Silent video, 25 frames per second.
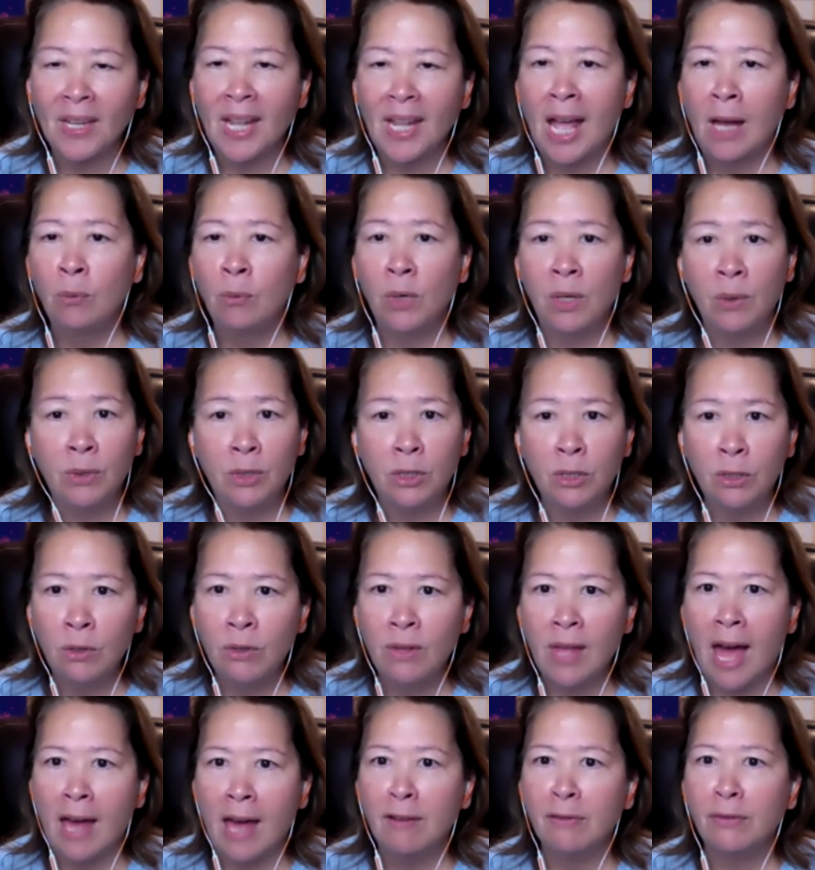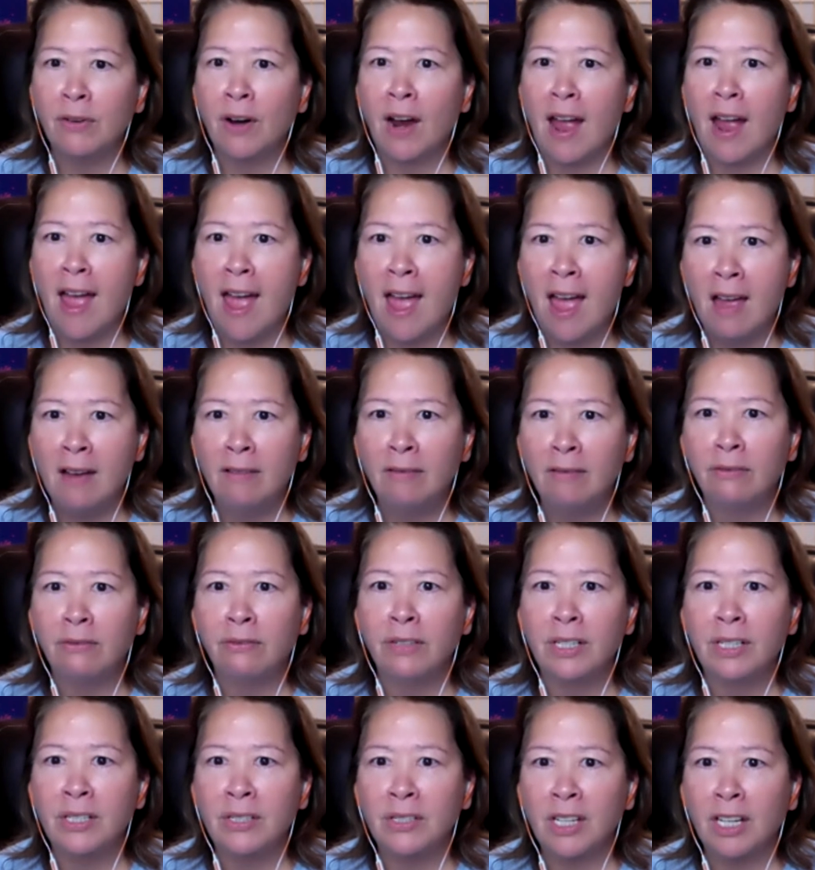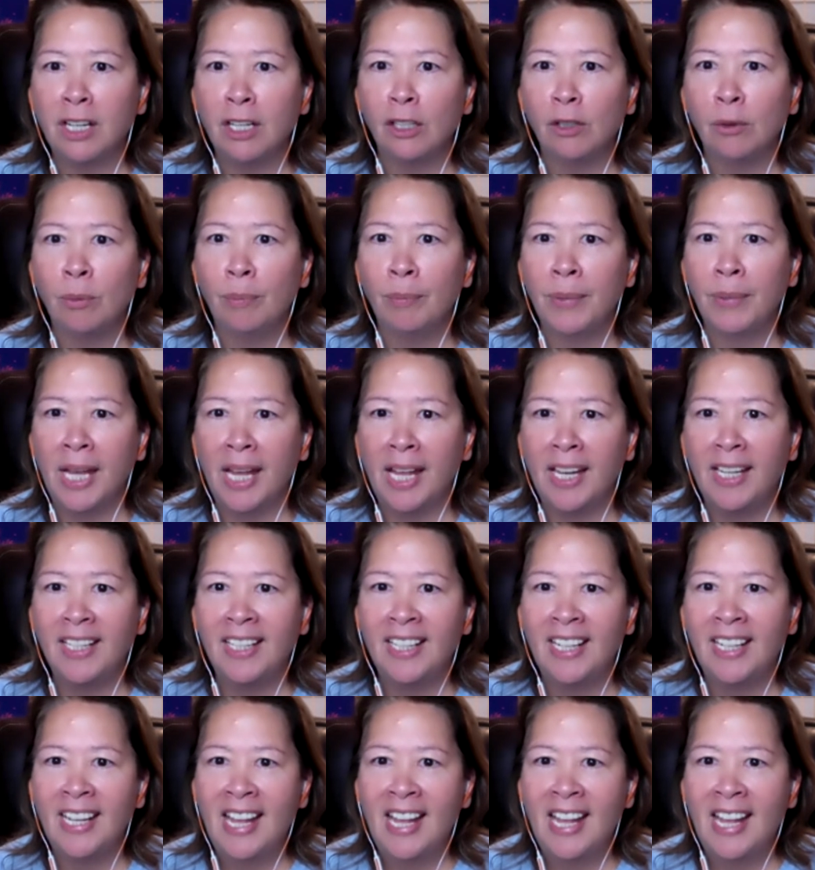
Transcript: And we would do that for every hmm. single bit.